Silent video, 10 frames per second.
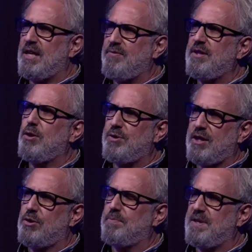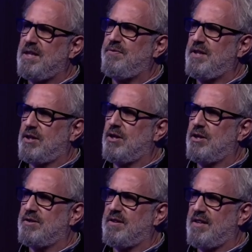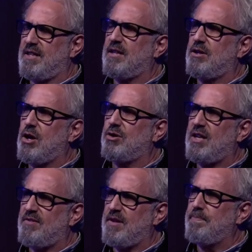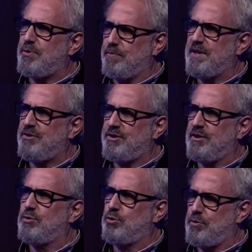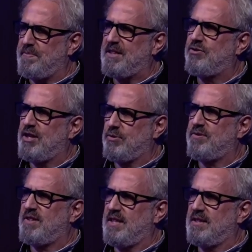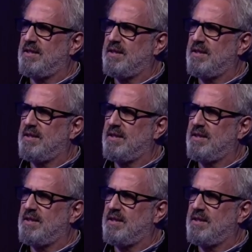even though they don't believe in God, they think that God gave them permission to commit genocide.